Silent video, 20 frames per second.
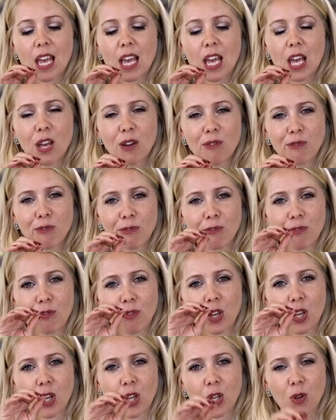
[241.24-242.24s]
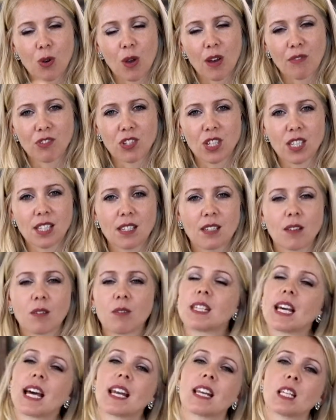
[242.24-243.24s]
if you have just
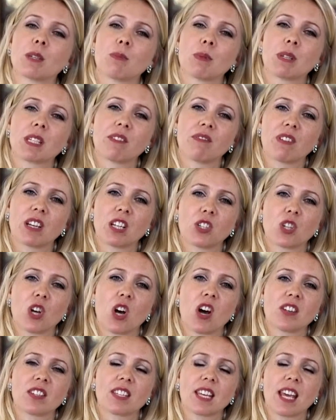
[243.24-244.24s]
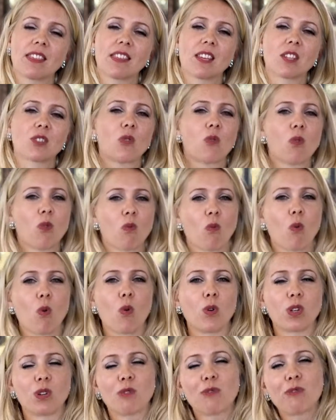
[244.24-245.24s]
done a specific task and there's a
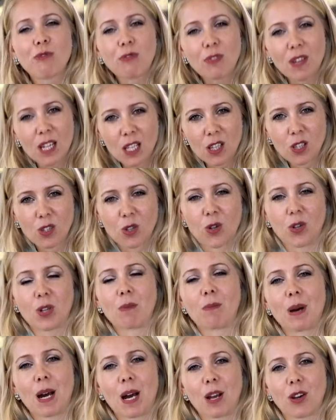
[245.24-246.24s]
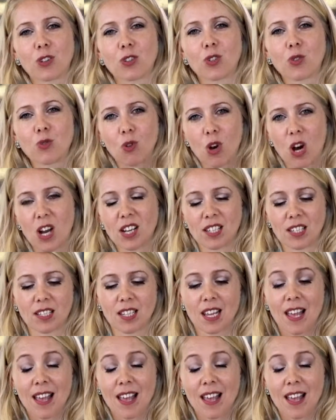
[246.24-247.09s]
reward, you feel good about it, you got it,